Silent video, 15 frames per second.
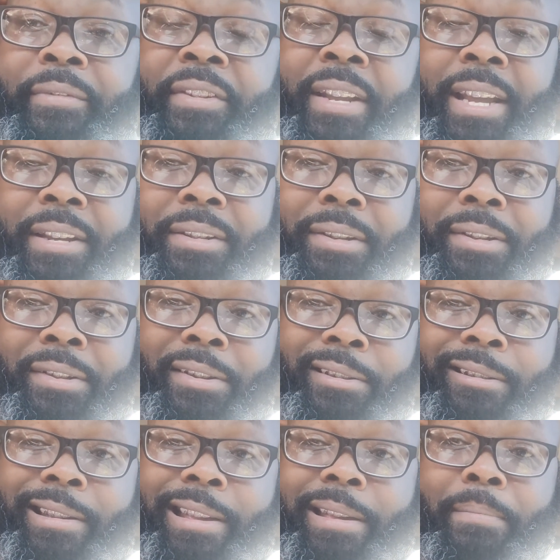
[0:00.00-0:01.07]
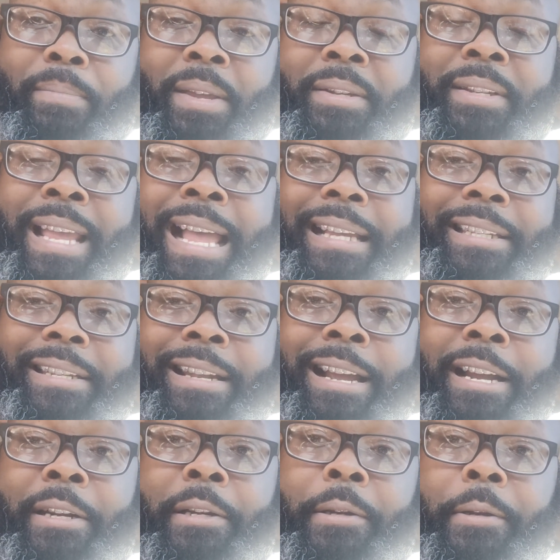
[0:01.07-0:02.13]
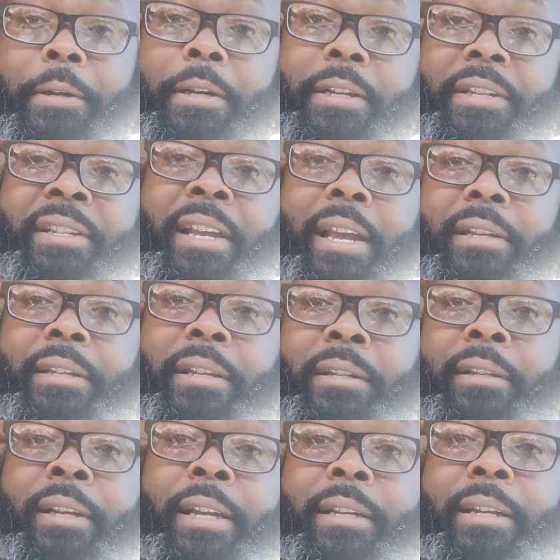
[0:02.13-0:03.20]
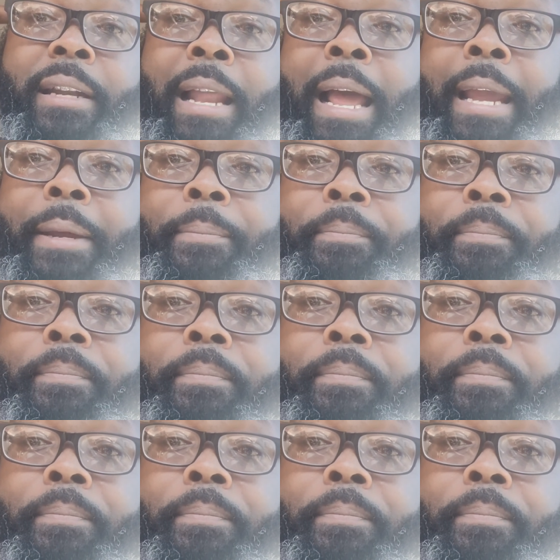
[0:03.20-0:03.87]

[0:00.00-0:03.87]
of Justice, or the Zack Snyder Justice League tonight.